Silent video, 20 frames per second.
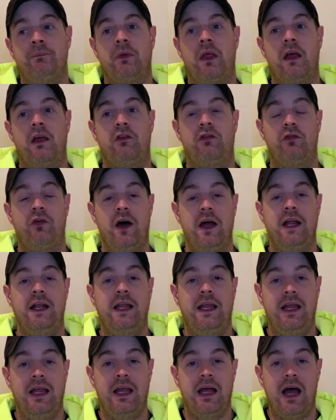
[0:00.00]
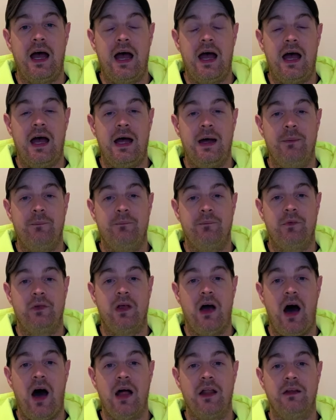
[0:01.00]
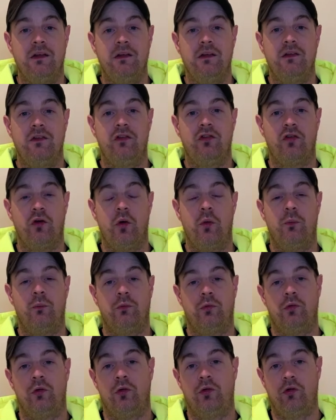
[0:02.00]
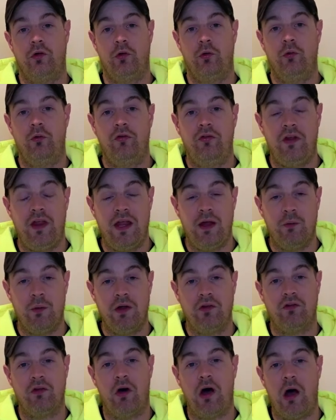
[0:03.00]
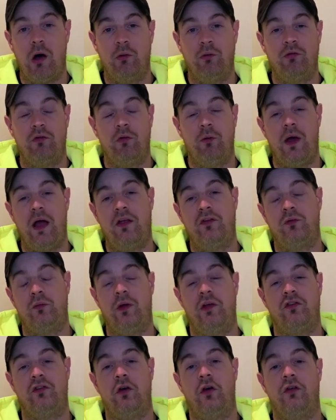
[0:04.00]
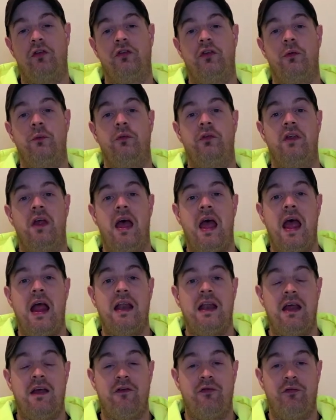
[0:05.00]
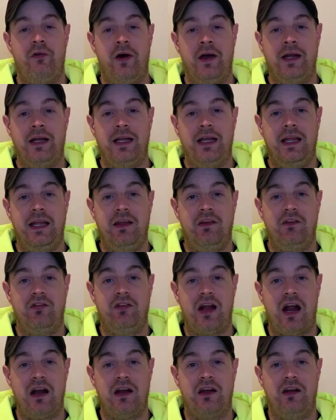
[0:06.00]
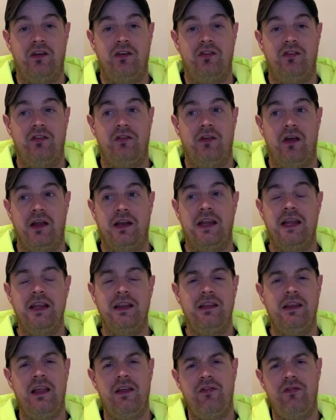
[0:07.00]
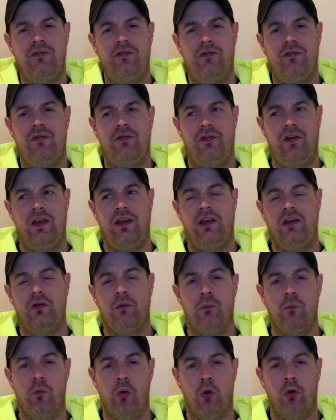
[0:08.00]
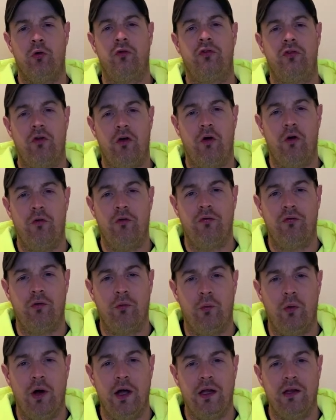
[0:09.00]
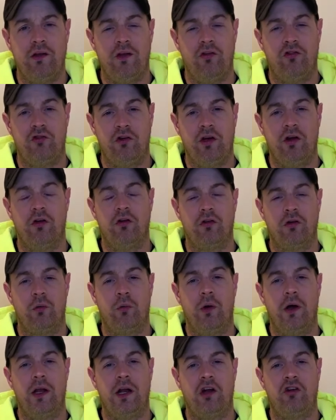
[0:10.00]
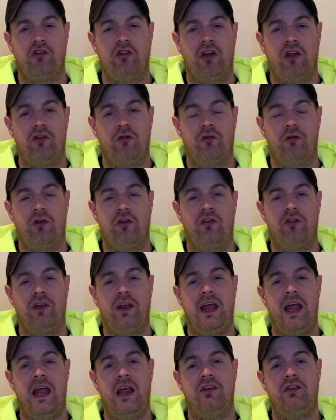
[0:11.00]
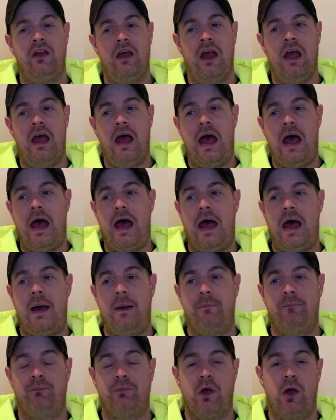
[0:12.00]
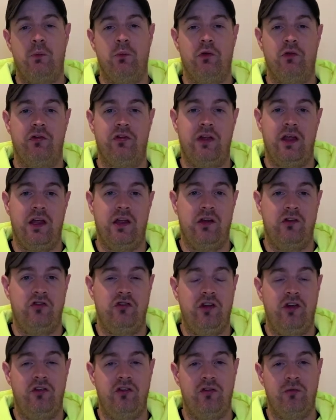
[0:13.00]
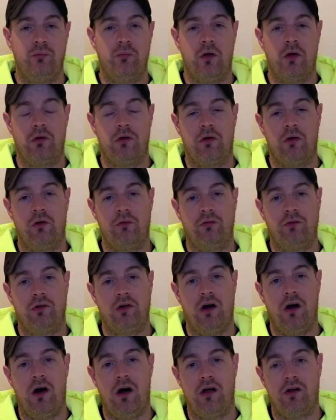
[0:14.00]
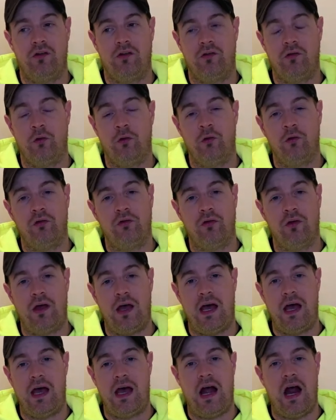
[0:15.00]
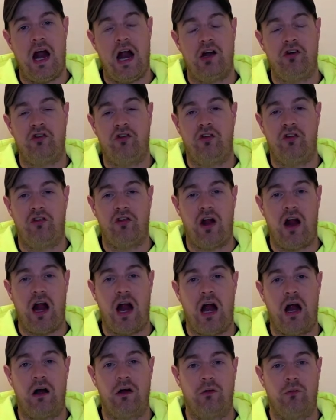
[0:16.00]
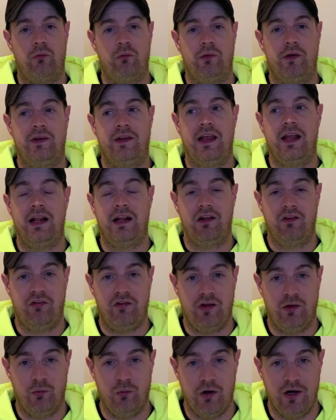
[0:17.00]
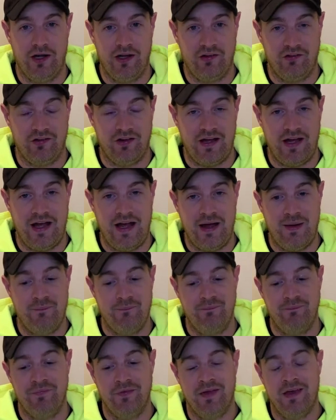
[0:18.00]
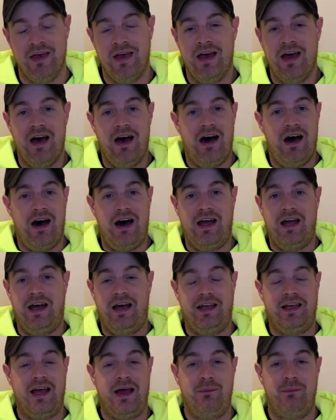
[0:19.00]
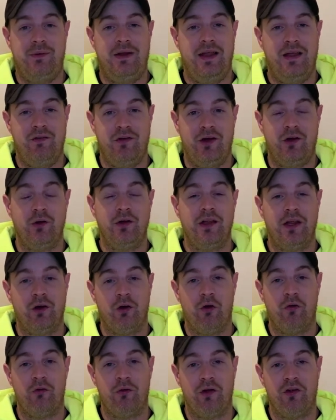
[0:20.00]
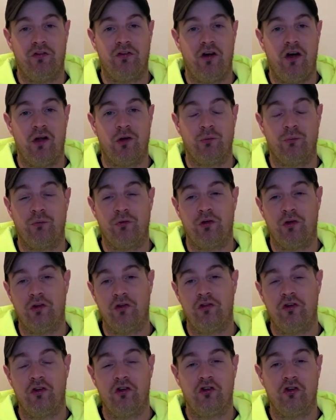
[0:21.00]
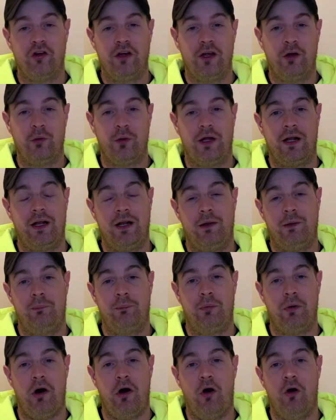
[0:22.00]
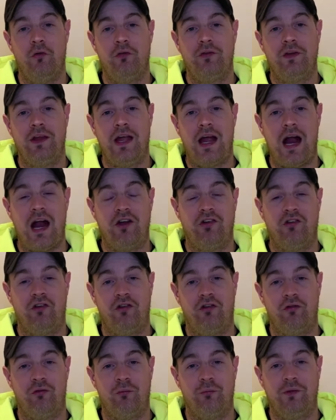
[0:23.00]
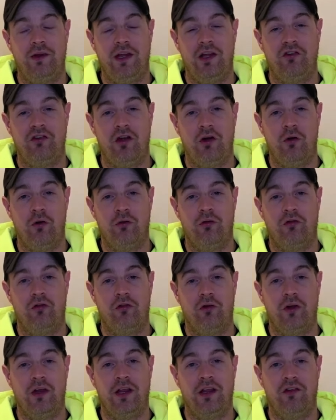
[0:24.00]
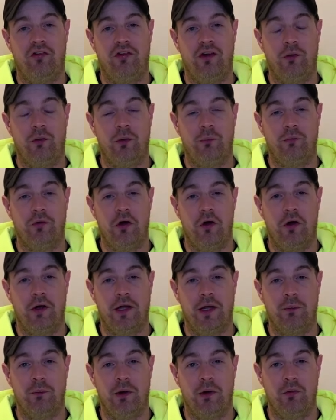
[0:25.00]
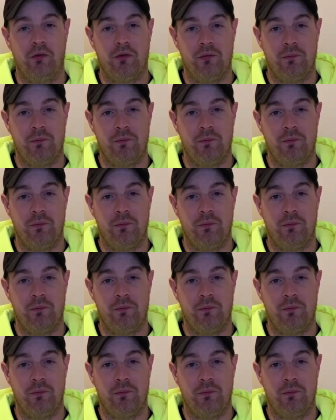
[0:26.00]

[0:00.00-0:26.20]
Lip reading: has finally gotten some good news. He went out to SOS Customs. They have finally started, I think they fitted most of the Street Hunter wide arch kit for the C8. I must say, Jesus Mother of God, those arches are ridiculously wide. I can't believe, I couldn't get over it, I saw them. So I'm just going to show you a quick clip of the arches from TJ Hunt so you can see what I'm talking about.